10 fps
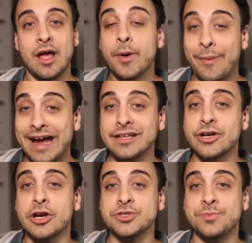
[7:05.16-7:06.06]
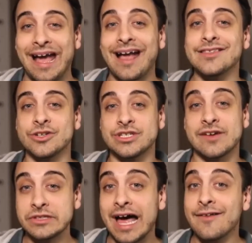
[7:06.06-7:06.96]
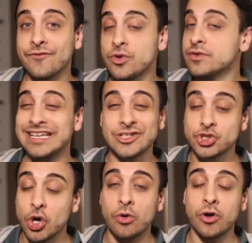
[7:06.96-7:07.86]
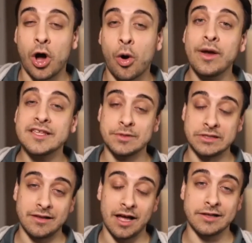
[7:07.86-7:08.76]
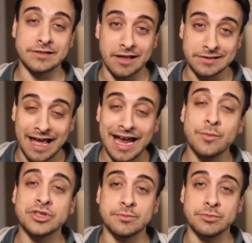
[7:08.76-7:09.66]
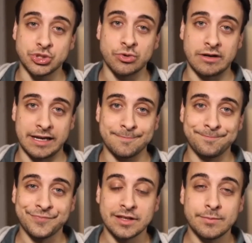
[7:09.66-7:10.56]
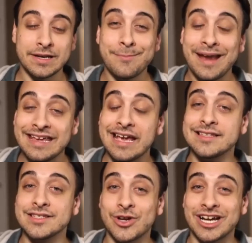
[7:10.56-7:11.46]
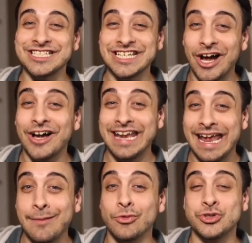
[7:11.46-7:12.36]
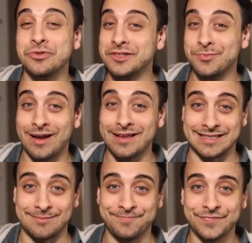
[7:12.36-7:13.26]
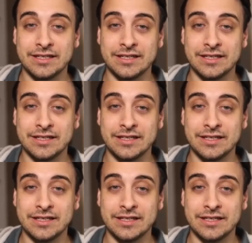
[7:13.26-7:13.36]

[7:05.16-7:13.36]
But by and large, pastors have a lot of views that don't always align with the majority. But in many cases, they're actually unable to express them.